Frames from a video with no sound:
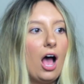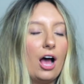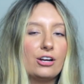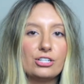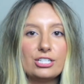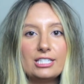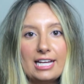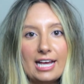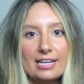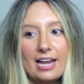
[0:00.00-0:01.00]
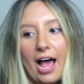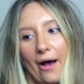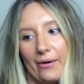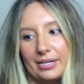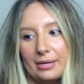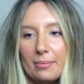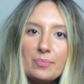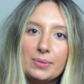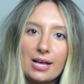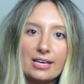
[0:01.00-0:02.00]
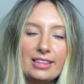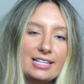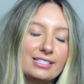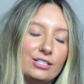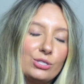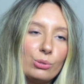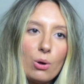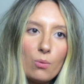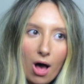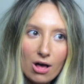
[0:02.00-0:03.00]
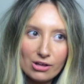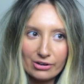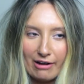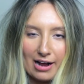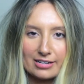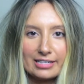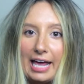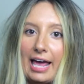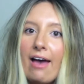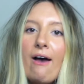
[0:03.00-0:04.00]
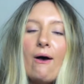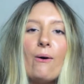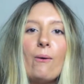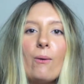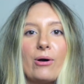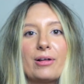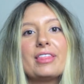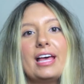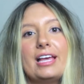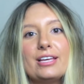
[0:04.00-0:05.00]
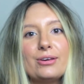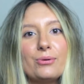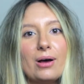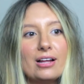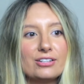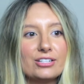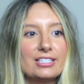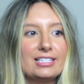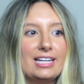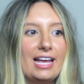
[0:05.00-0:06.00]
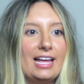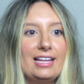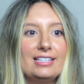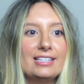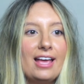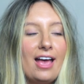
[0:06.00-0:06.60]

understand how to plug things into a wall correctly, or that you understand,